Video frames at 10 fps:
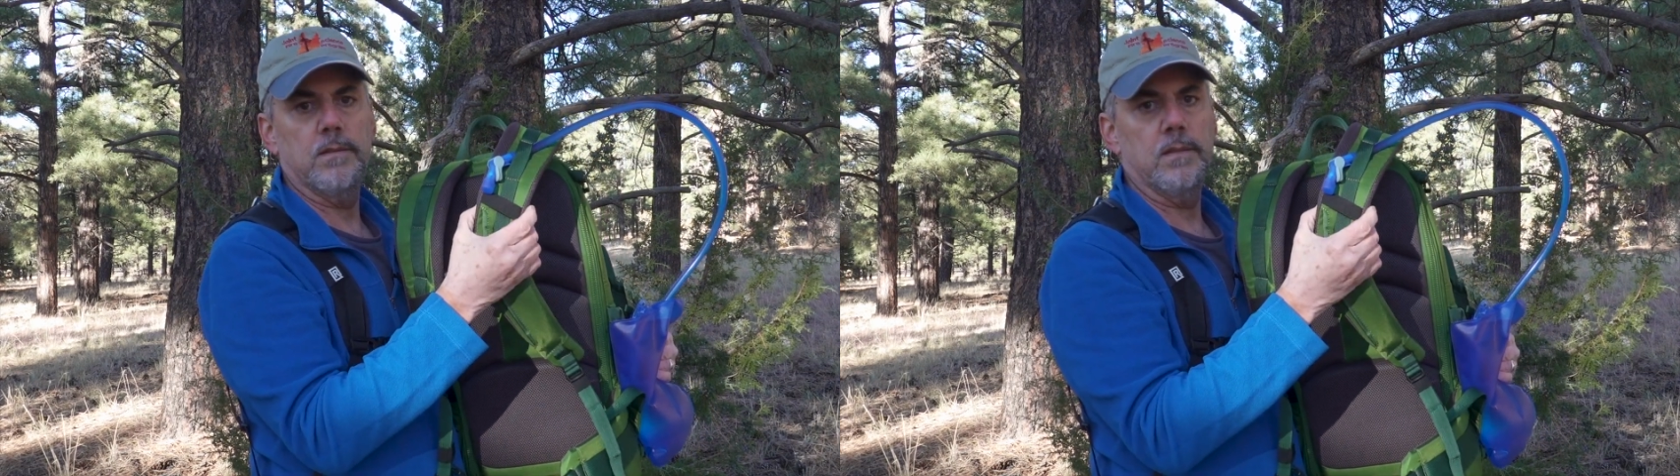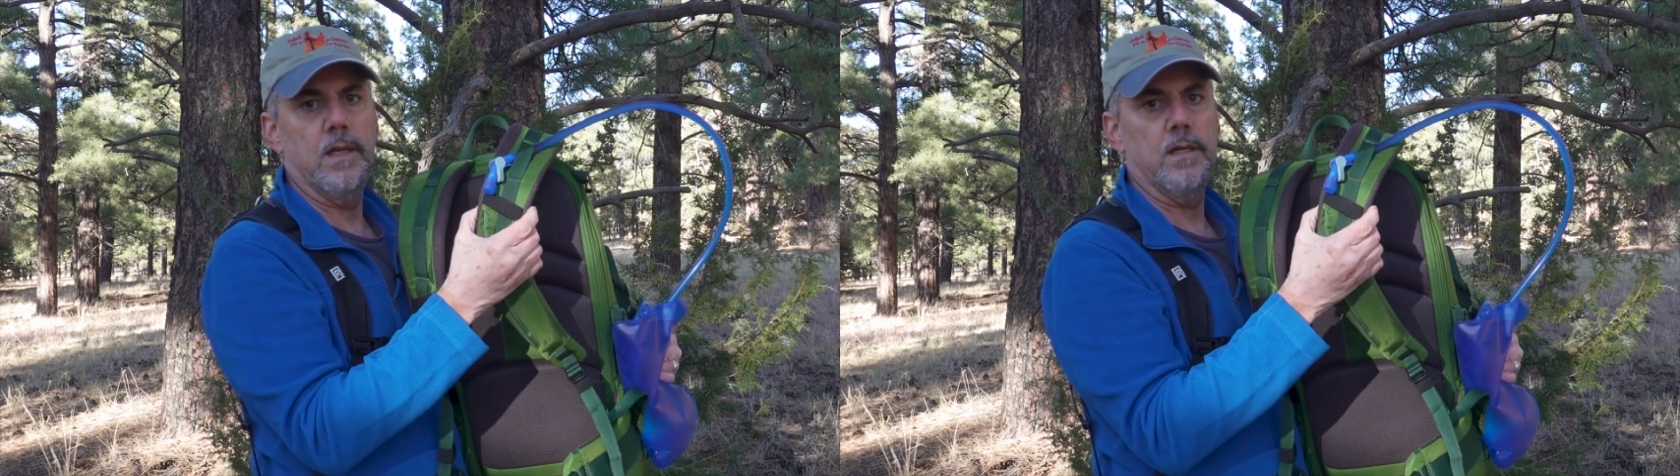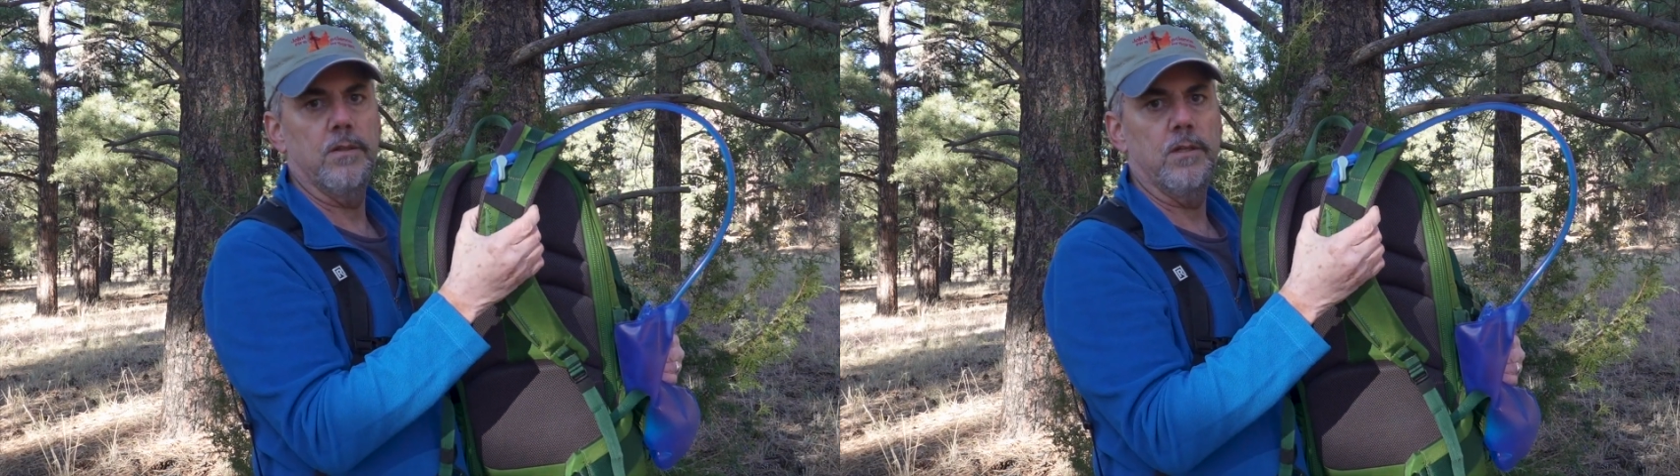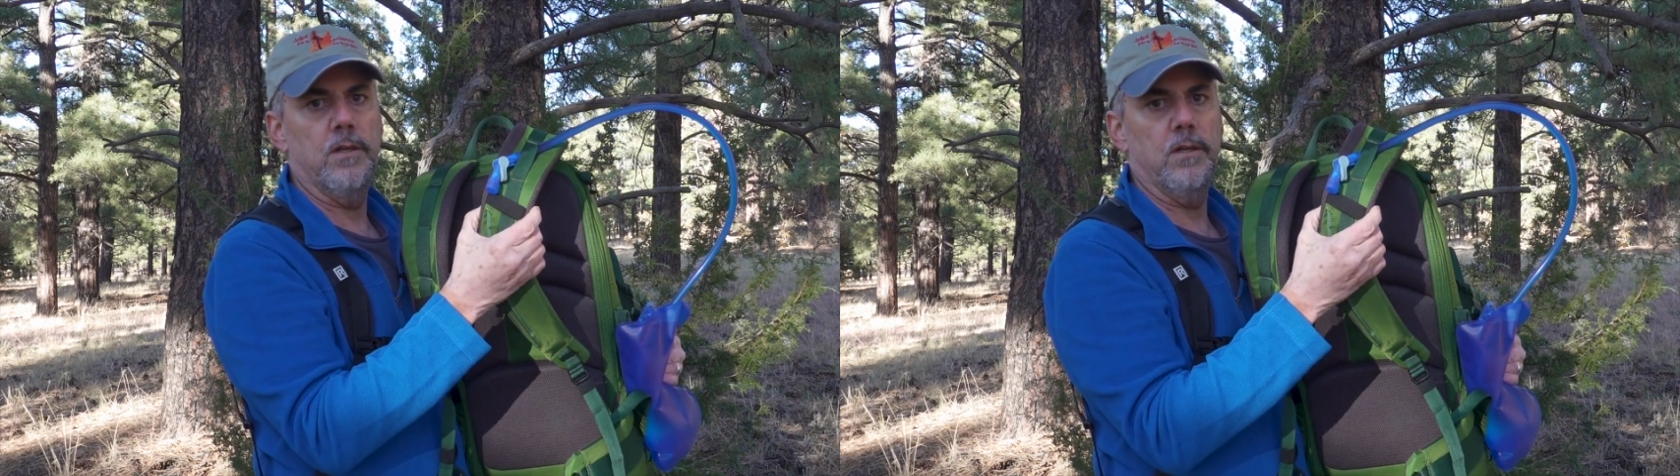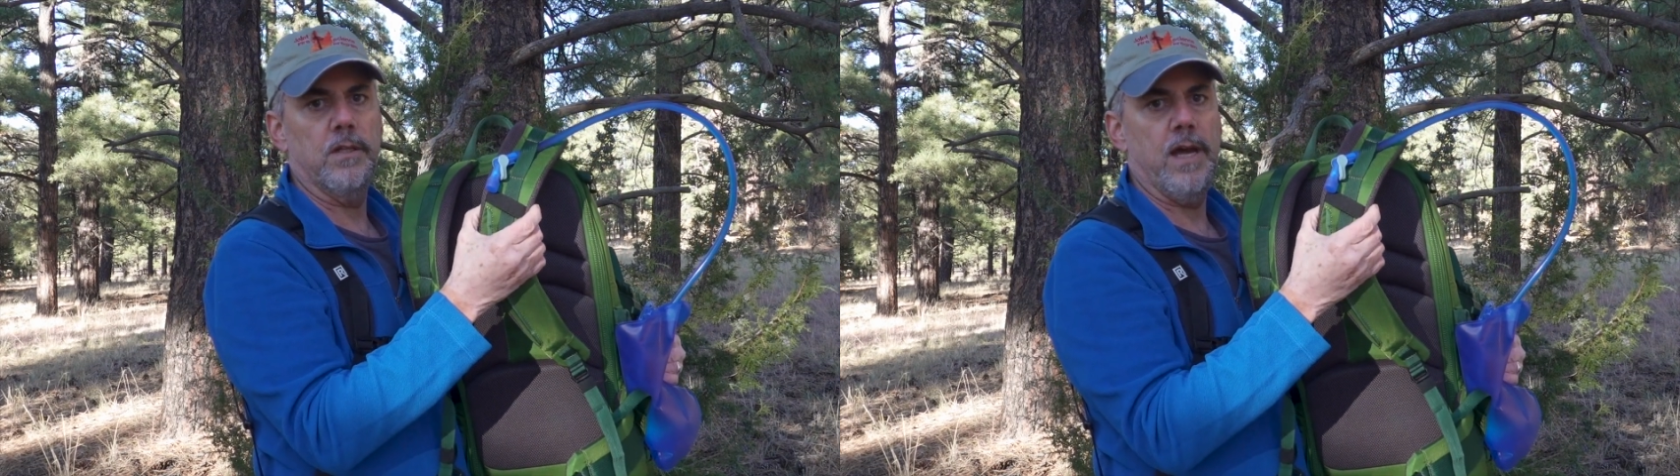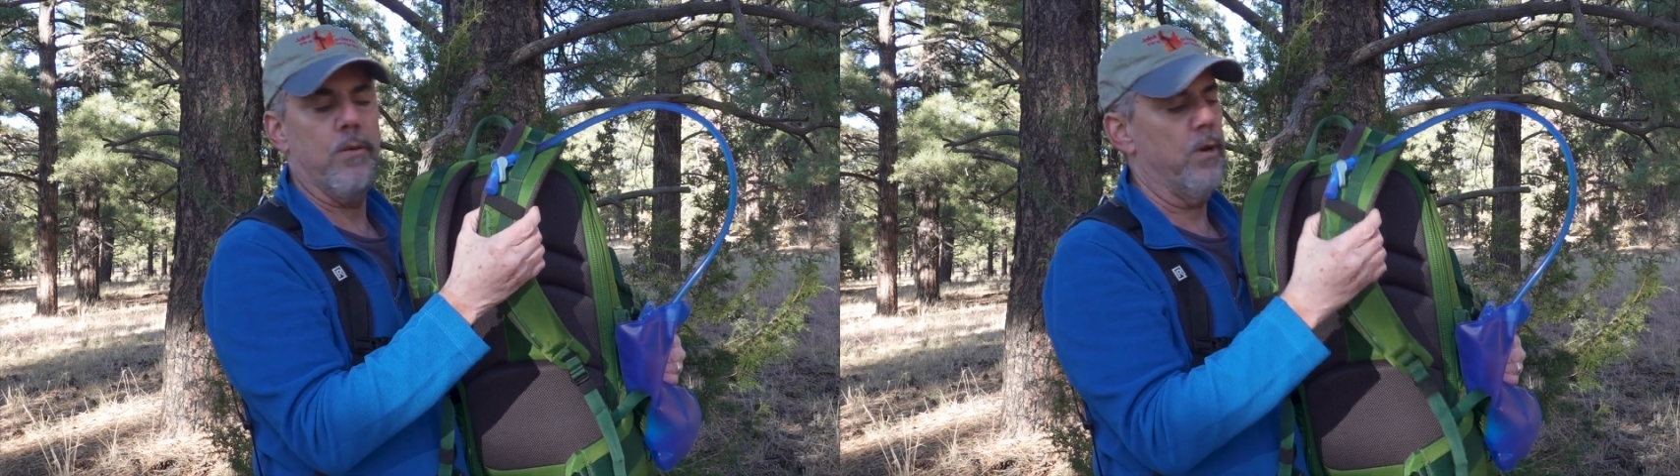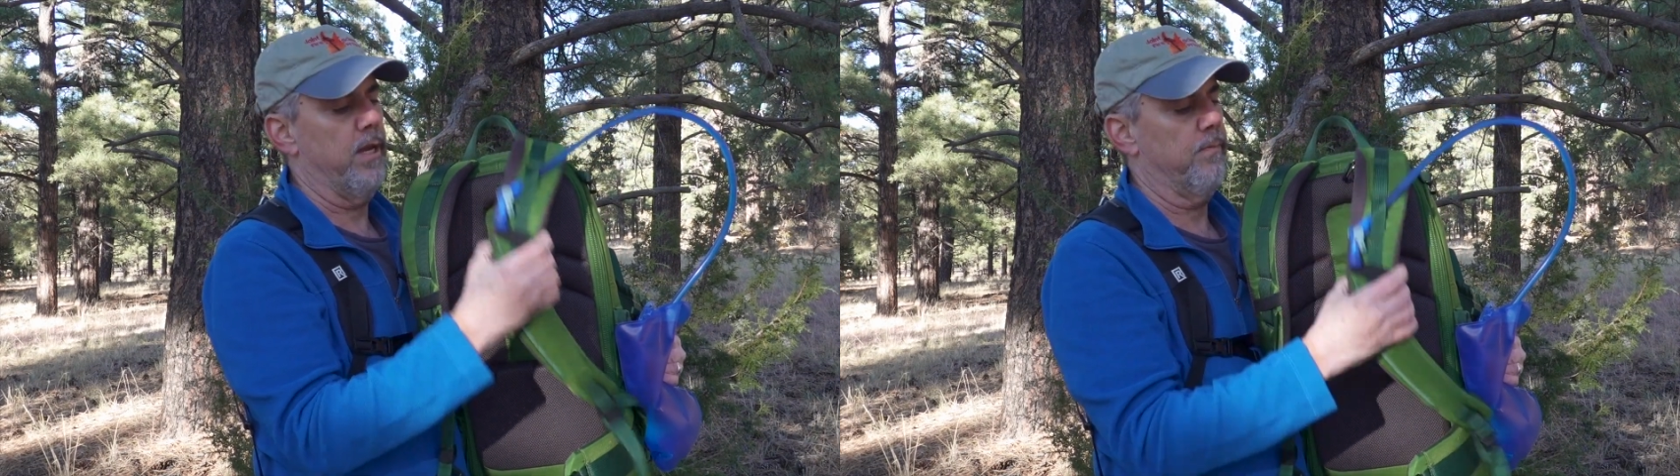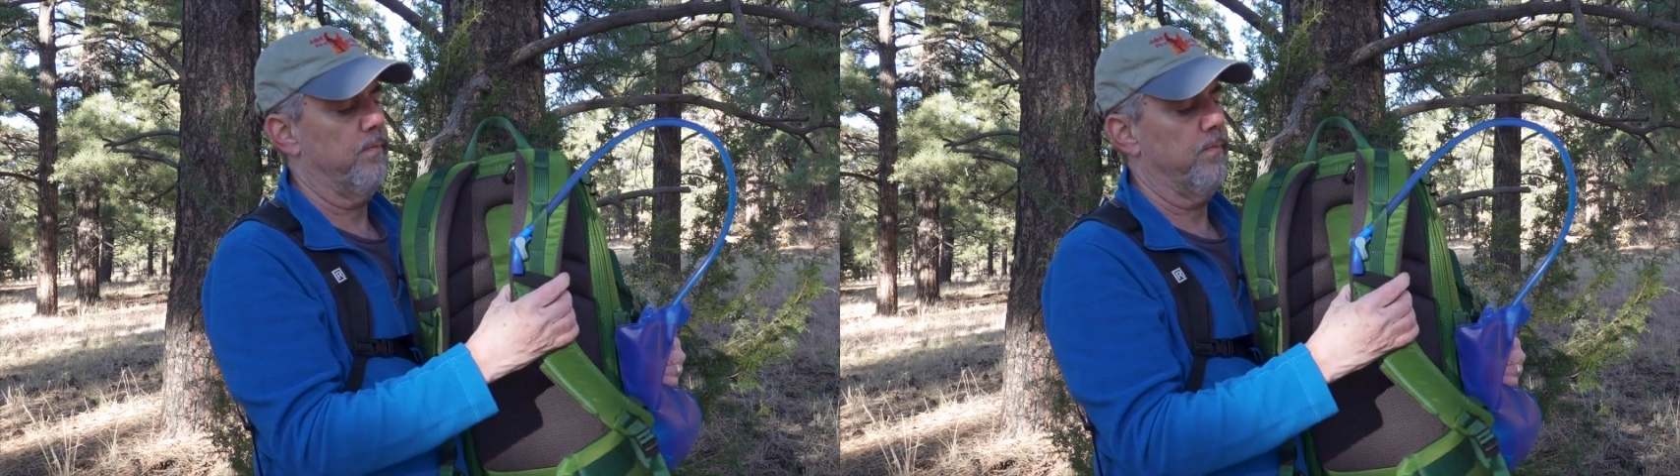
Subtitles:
get in the dirt that way.